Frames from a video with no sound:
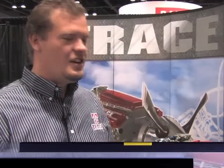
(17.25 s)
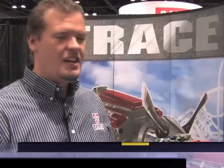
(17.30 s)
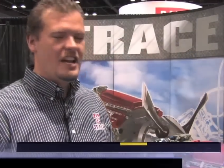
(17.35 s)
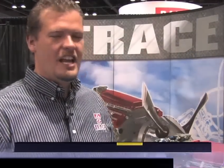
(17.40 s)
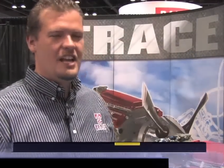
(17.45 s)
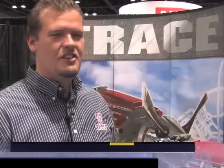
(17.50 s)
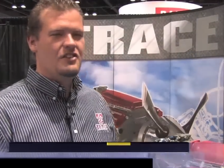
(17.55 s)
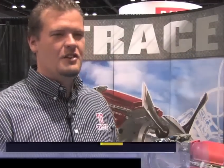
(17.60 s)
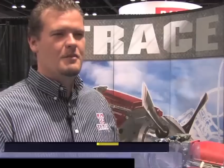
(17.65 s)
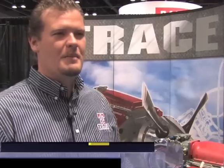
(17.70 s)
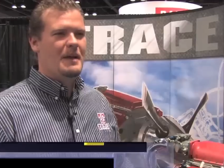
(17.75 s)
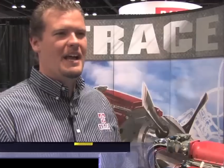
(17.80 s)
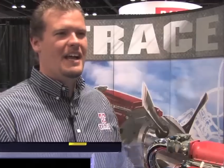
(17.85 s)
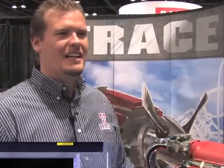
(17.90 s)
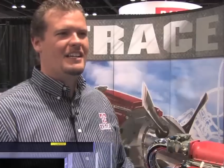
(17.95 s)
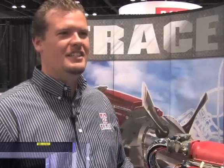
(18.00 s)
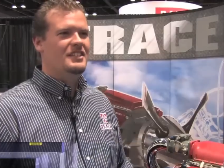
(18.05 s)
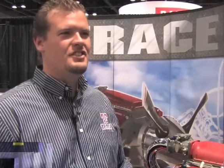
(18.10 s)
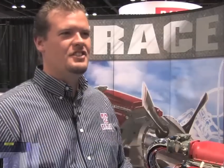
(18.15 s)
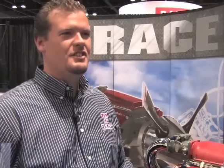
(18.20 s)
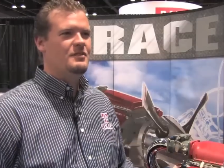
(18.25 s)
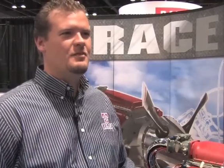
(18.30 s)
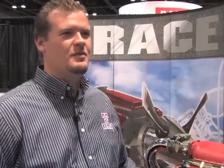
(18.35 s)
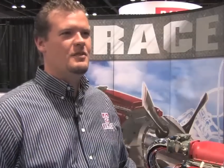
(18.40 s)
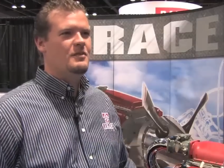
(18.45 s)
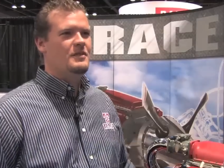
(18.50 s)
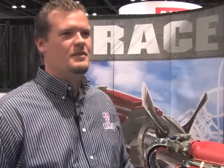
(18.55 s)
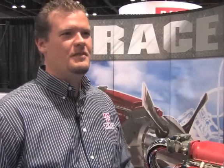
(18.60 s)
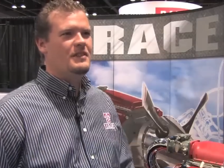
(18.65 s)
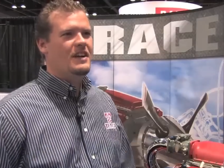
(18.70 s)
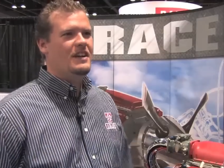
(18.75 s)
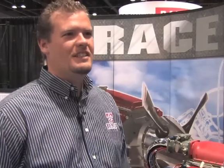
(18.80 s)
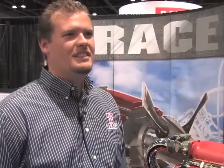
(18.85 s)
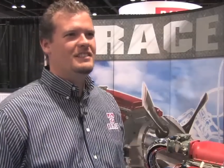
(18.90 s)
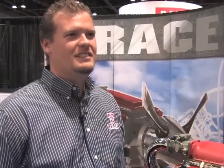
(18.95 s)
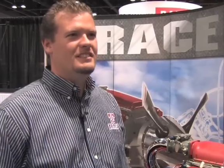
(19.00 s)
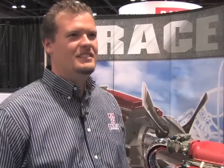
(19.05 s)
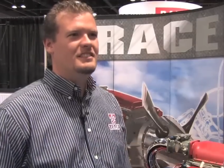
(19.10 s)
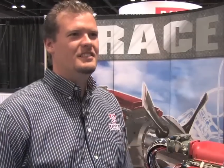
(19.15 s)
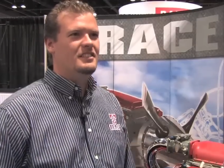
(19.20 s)
engine package and what we've got
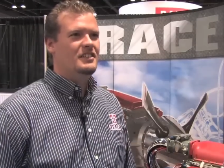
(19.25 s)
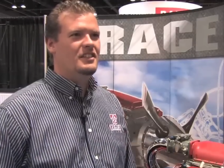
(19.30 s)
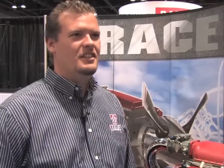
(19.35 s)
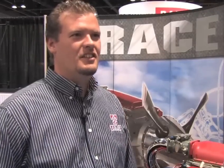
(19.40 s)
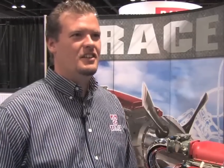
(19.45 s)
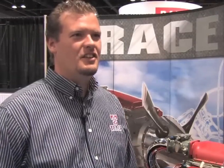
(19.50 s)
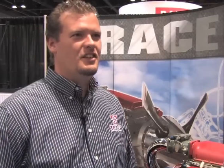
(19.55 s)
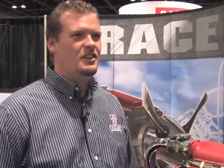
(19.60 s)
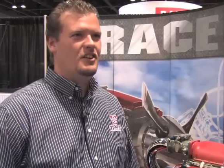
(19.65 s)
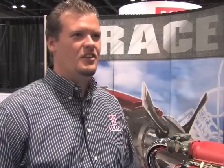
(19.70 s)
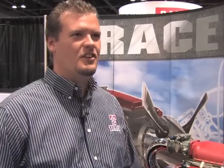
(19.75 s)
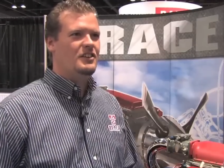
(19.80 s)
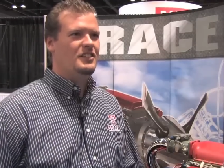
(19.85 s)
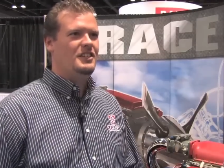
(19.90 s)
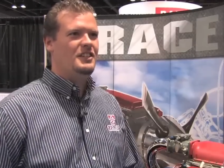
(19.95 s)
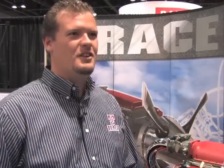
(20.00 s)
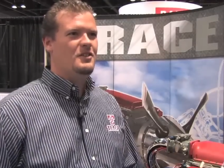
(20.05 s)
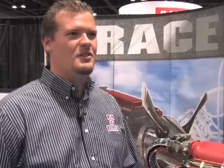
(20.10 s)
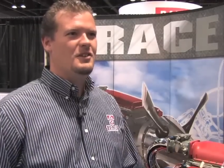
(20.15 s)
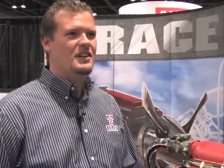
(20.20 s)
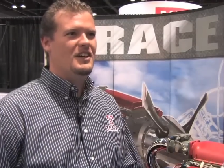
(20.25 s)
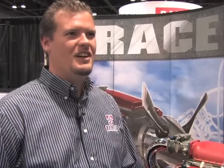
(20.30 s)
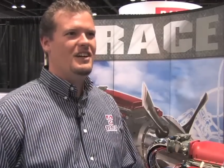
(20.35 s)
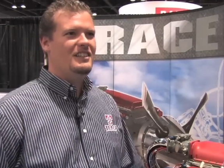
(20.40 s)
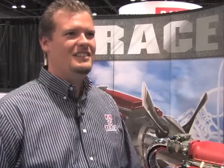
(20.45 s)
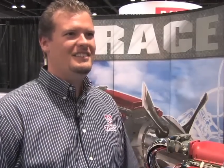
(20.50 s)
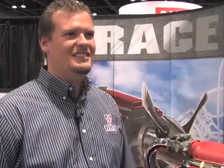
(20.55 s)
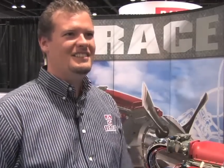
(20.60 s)
currently going on.